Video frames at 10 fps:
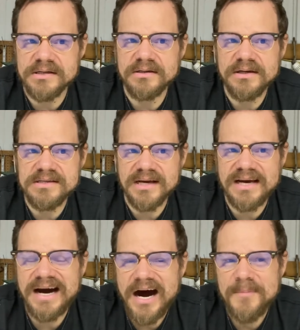a
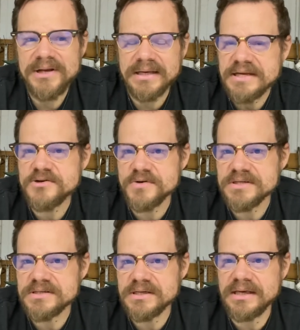common
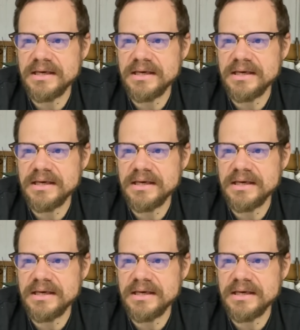interest